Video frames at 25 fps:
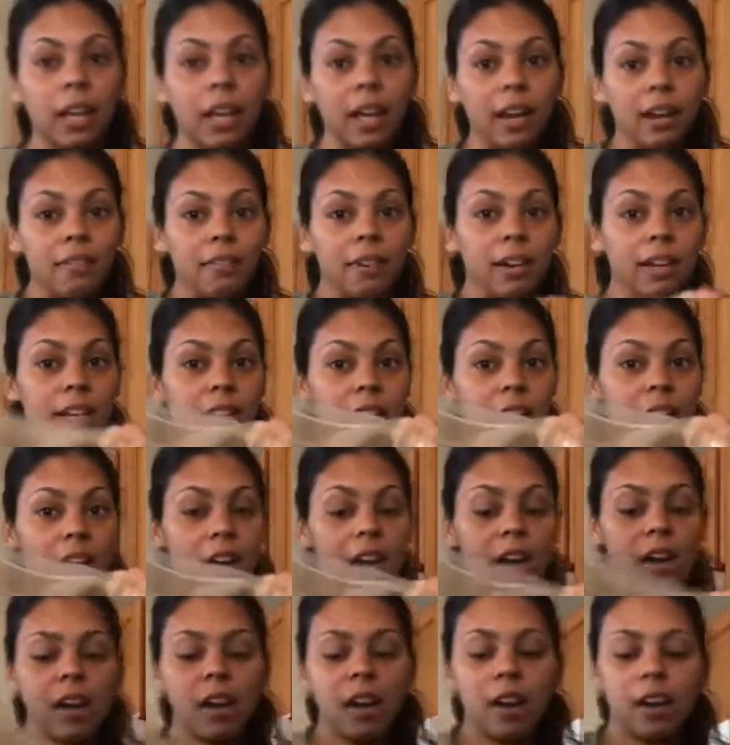I have it right
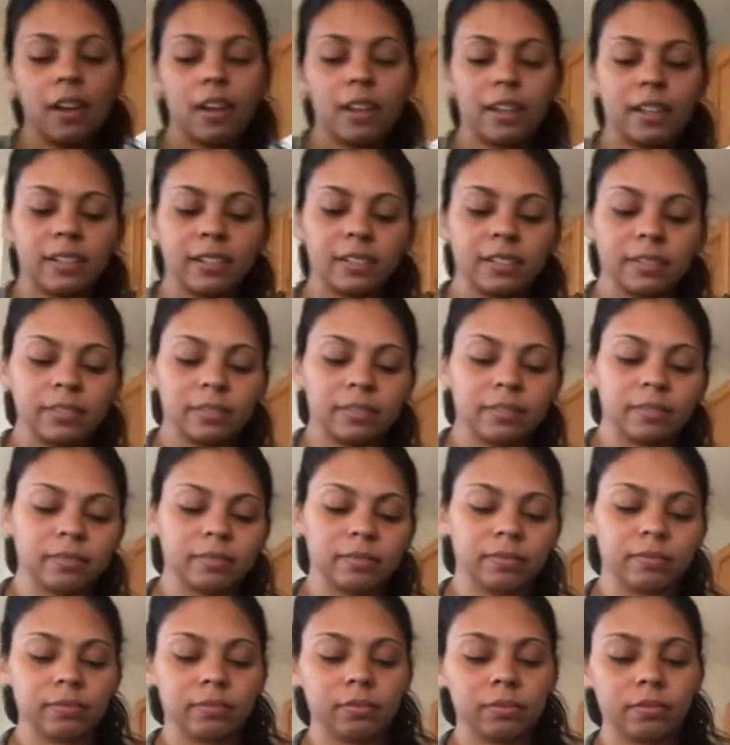here.
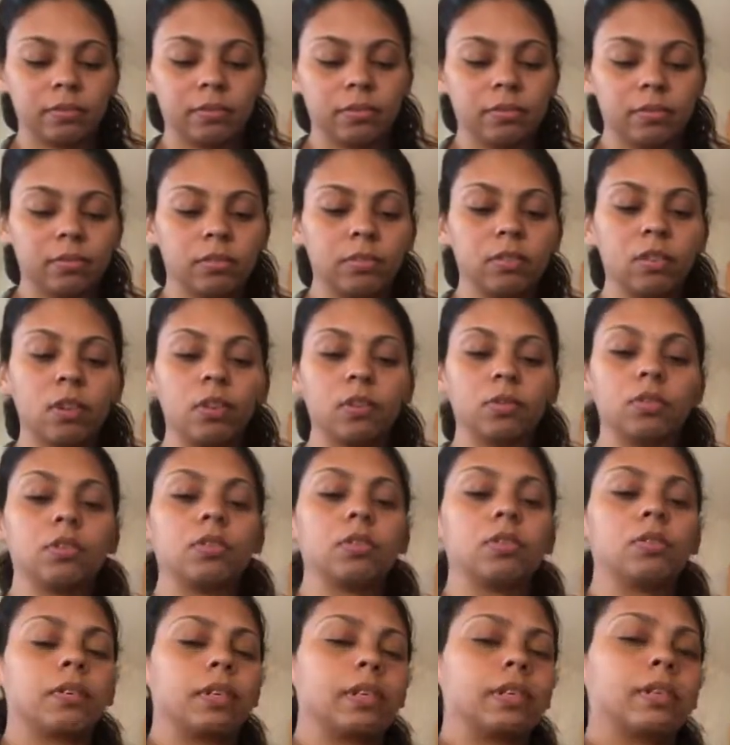Oh,
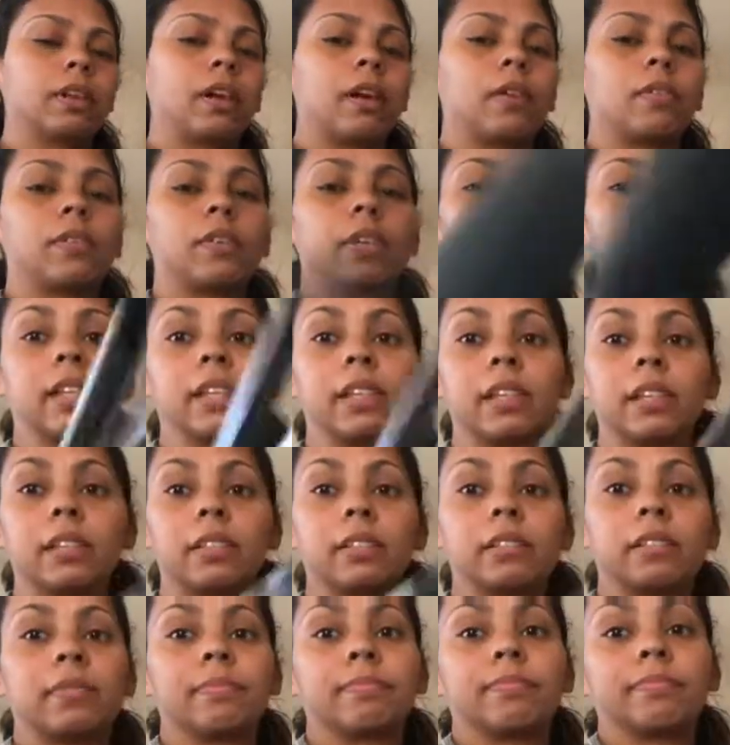you know what? I don't need
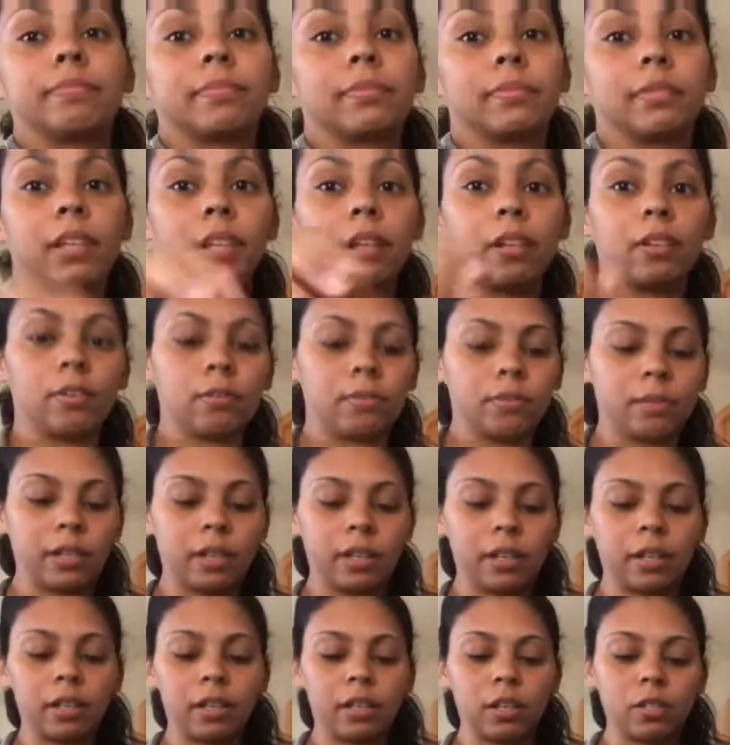this. I do
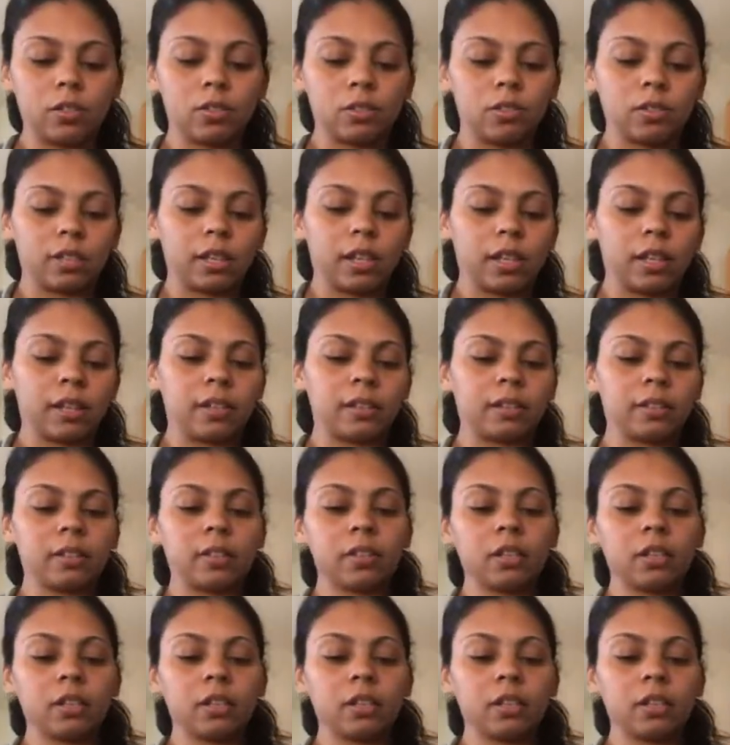I to that.